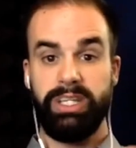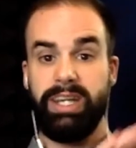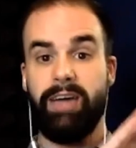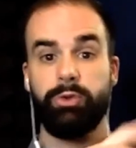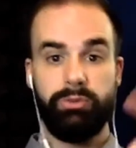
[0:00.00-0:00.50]
And
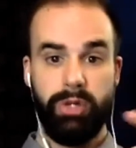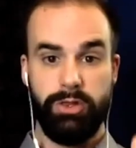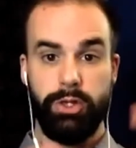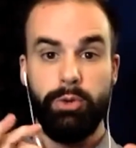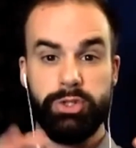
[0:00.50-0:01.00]
after we've
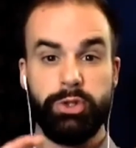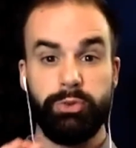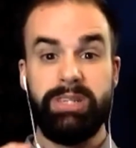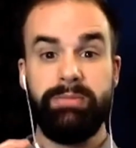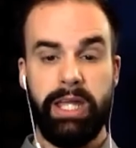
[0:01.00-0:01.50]
written those
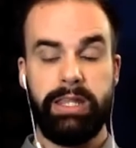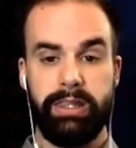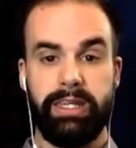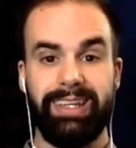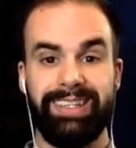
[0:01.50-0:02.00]
3 main
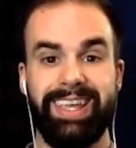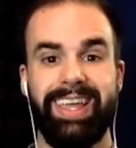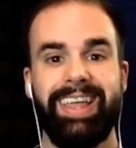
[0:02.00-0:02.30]
things,